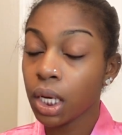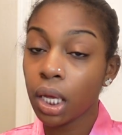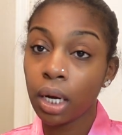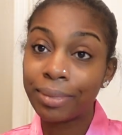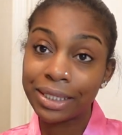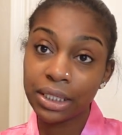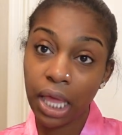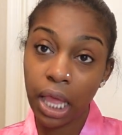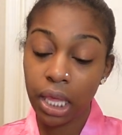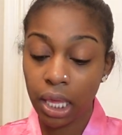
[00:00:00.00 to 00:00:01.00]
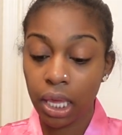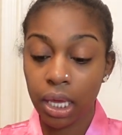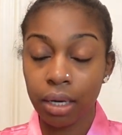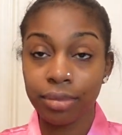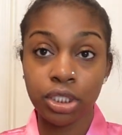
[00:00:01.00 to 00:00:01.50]
and I'm gonna take it
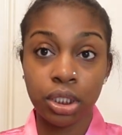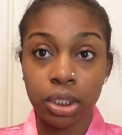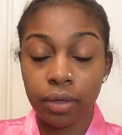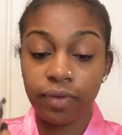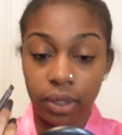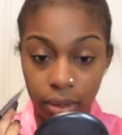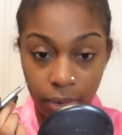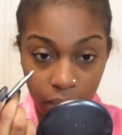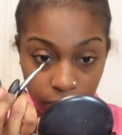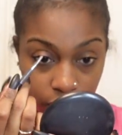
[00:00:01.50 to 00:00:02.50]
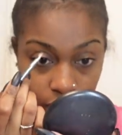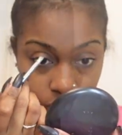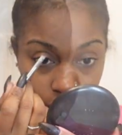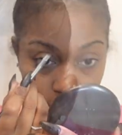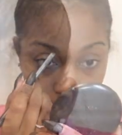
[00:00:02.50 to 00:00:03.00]
and I'm gonna just fill in my eyebrows